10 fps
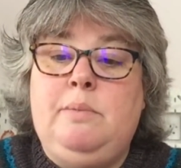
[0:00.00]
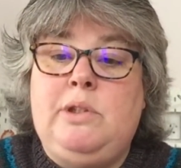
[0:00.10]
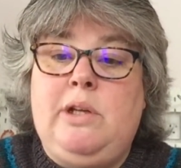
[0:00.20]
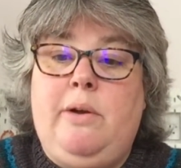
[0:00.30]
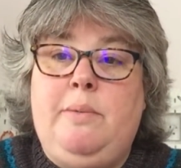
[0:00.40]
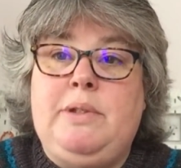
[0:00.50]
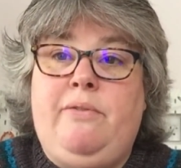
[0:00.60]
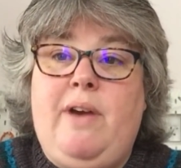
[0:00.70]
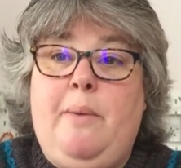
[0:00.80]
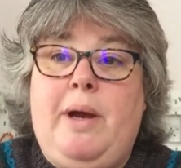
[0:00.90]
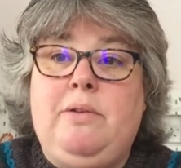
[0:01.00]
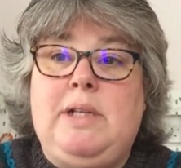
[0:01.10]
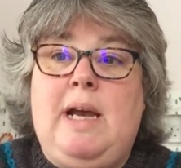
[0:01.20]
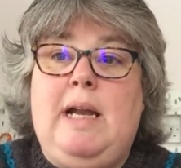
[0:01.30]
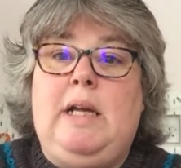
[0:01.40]
So it was a farewell
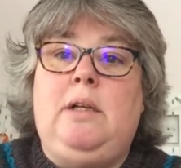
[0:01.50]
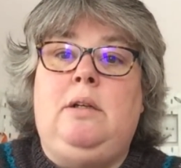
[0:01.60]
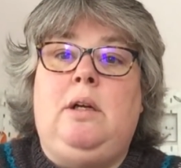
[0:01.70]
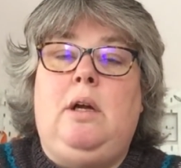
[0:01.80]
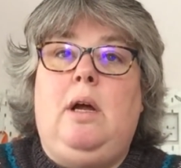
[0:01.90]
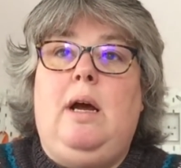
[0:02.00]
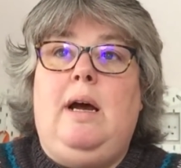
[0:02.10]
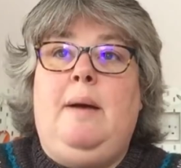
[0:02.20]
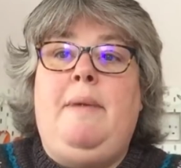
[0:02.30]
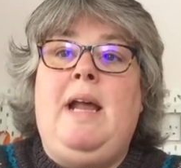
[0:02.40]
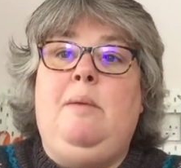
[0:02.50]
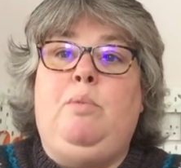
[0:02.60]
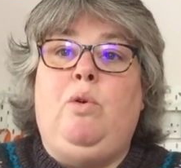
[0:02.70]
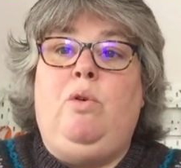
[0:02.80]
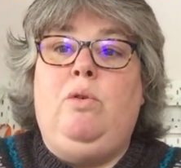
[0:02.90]
to Helen. Helen
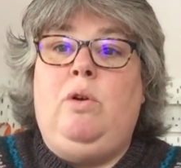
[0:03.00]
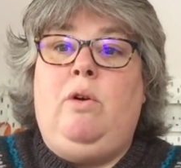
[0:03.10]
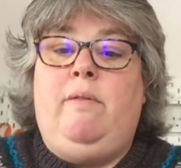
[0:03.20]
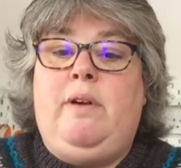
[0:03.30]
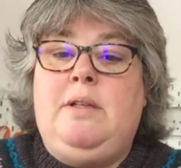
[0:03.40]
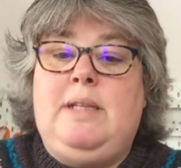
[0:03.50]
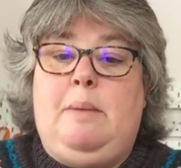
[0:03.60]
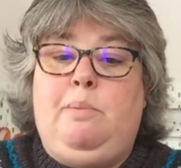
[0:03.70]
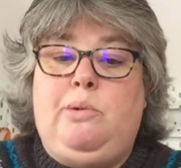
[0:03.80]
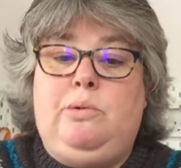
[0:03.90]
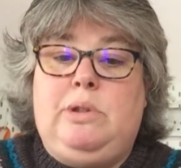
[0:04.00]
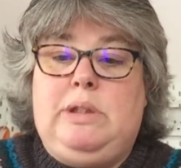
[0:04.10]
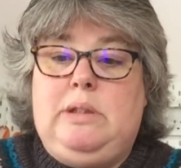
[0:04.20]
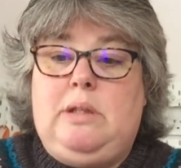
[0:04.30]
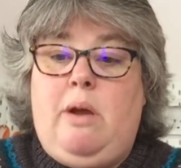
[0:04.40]
brought along a lot of her samples,
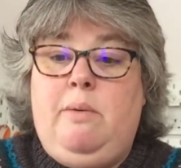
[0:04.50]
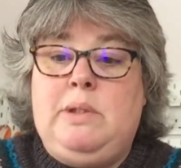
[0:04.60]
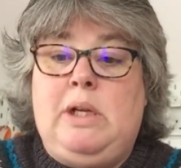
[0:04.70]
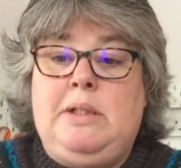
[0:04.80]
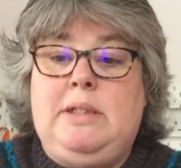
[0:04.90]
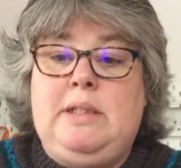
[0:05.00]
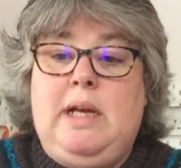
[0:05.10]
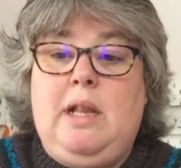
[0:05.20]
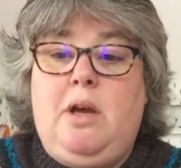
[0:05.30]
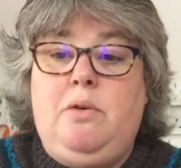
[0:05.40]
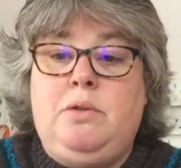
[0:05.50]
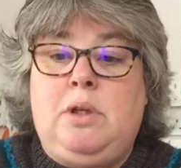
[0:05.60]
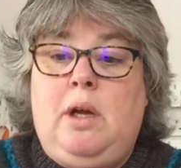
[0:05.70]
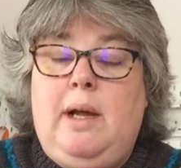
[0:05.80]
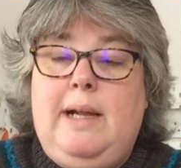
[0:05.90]
so it was nice to see those.
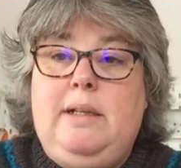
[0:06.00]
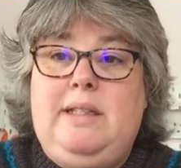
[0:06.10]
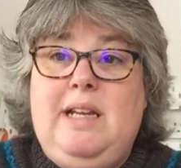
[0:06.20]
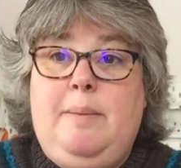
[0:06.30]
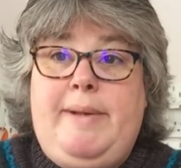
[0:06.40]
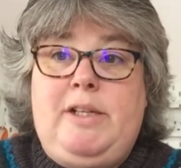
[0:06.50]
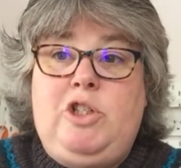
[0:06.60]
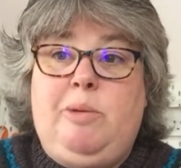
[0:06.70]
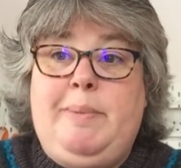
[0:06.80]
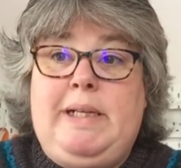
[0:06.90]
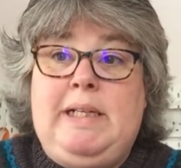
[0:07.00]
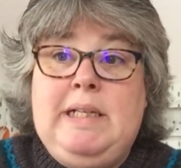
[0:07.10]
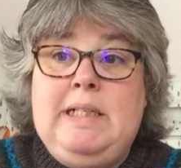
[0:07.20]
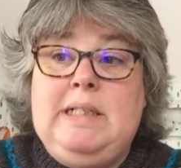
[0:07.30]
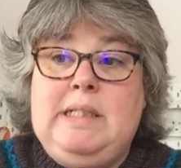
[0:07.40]
Did a bit of
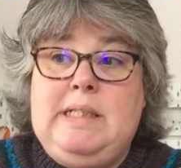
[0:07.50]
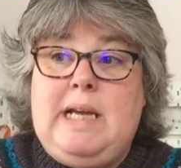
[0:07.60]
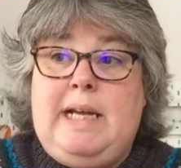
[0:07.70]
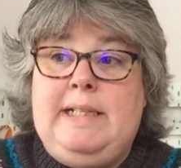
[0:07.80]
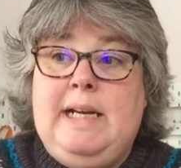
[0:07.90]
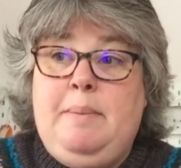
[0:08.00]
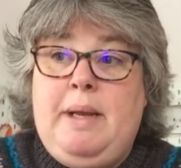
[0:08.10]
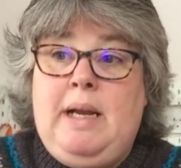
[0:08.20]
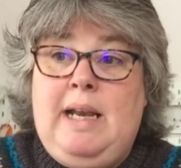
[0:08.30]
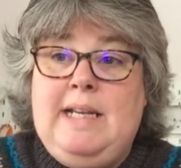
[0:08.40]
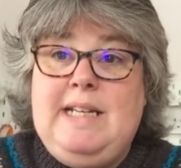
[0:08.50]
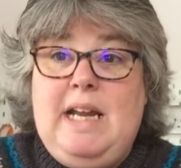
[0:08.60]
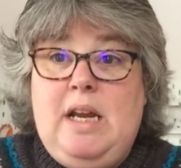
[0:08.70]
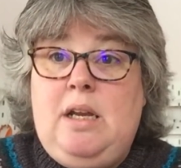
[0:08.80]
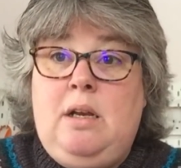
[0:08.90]
shopping, sat and did a bit of
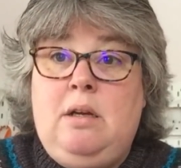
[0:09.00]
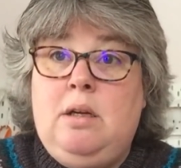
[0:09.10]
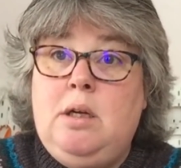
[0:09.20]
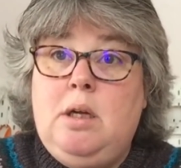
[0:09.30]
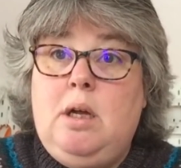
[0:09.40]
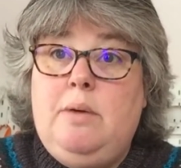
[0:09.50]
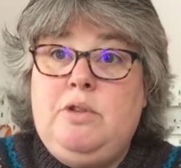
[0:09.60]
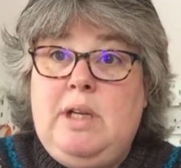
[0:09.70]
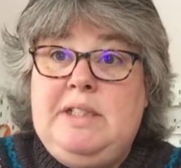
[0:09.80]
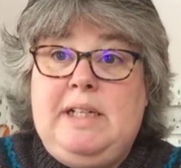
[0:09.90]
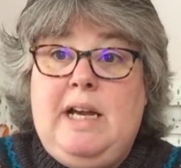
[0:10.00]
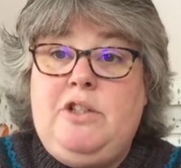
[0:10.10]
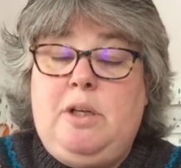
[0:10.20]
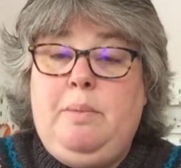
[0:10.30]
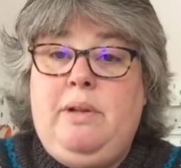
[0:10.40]
knitting. It was nice to
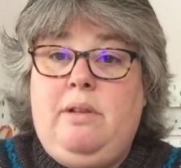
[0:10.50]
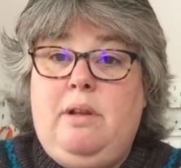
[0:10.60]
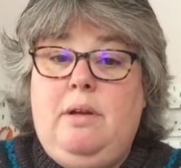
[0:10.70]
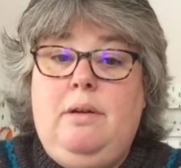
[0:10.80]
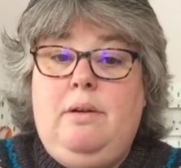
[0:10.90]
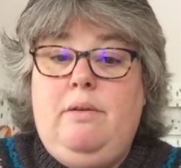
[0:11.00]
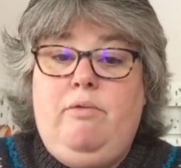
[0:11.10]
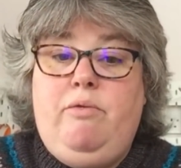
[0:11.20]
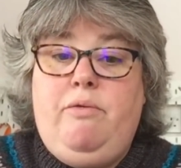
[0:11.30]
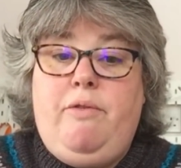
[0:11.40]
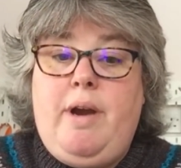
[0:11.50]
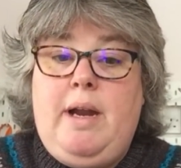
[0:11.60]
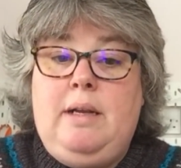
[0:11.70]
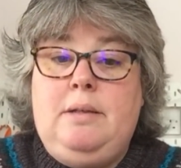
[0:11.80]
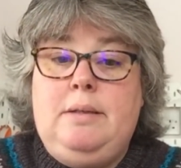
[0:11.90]
catch up with
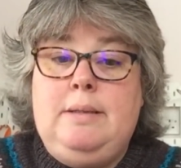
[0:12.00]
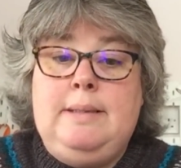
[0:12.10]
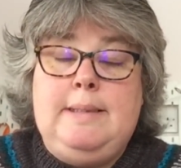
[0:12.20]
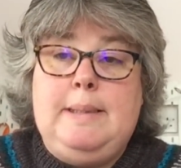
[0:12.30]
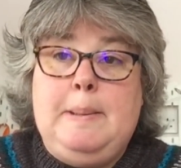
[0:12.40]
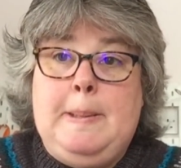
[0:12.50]
friends.